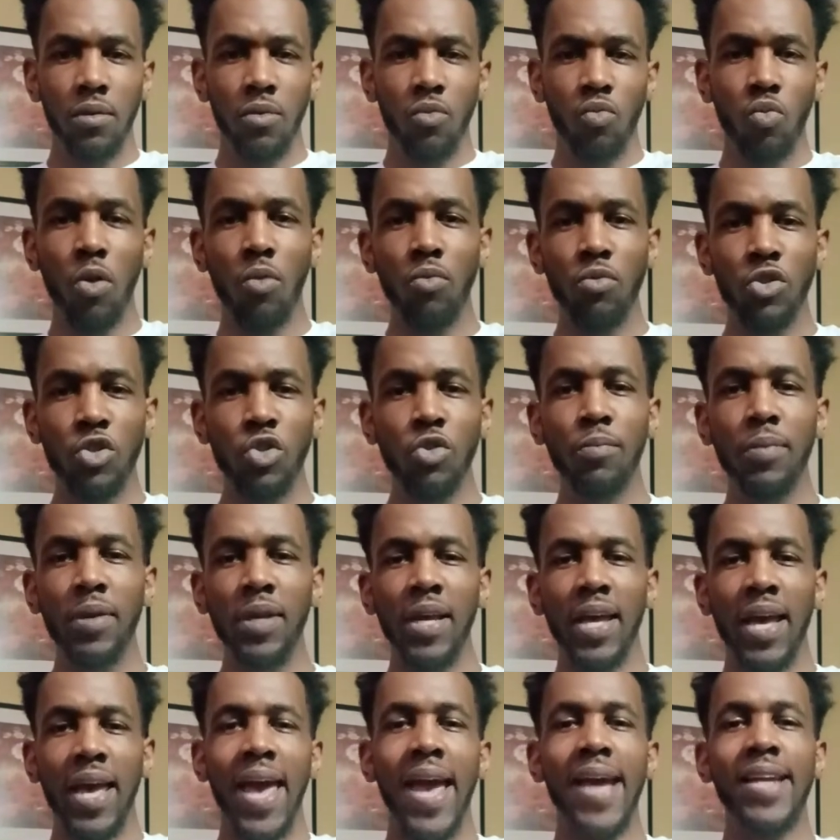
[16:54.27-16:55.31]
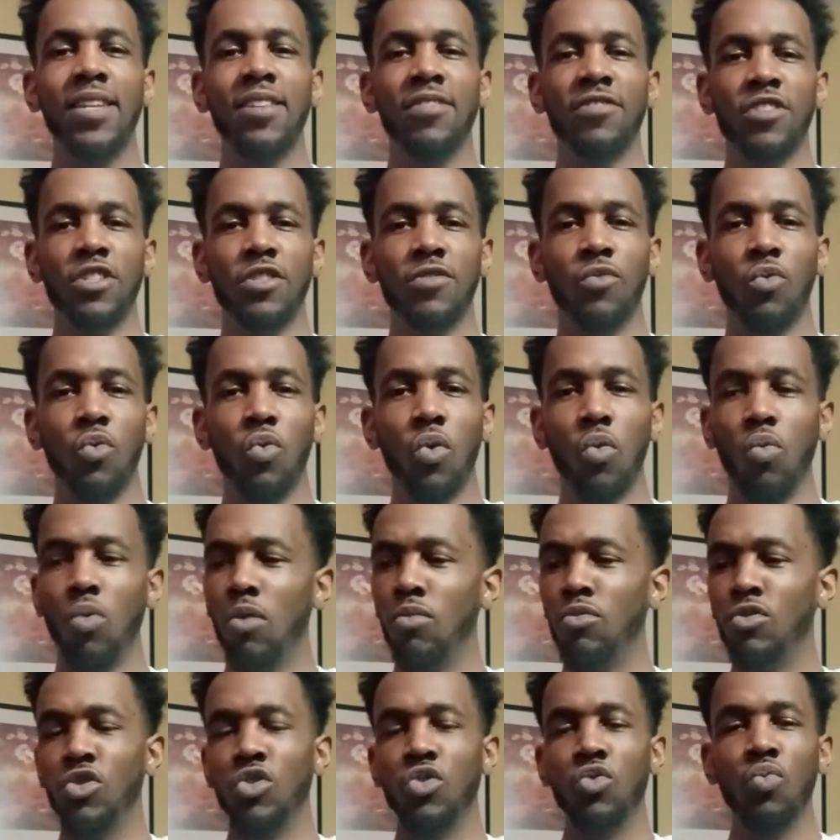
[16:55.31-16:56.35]
What would you be an activist for? What
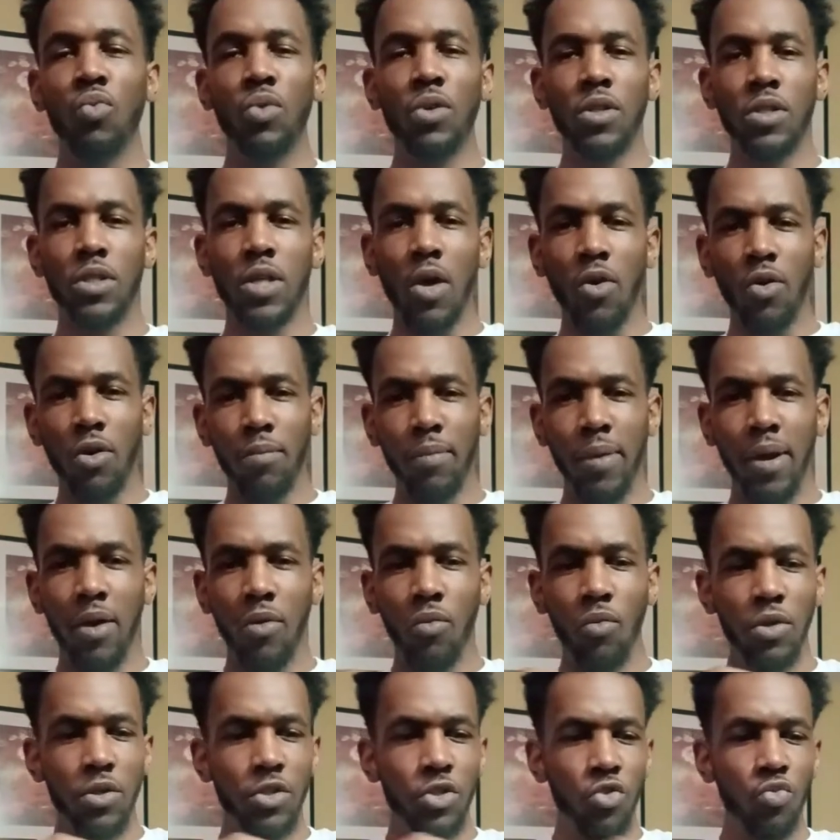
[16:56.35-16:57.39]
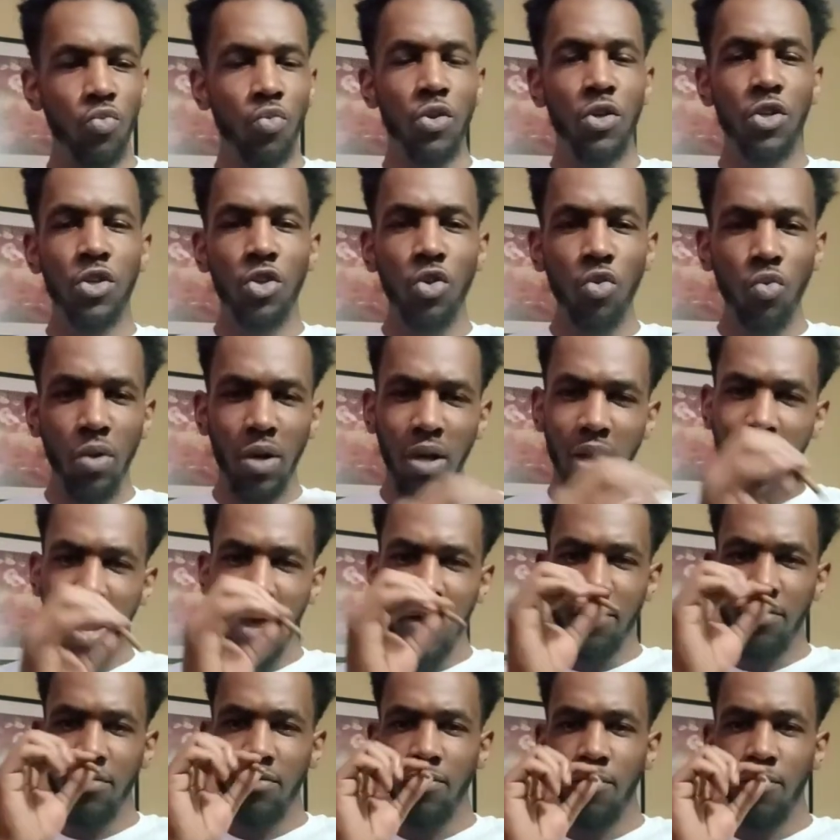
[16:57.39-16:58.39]
would you want to talk about? What you want to do in life?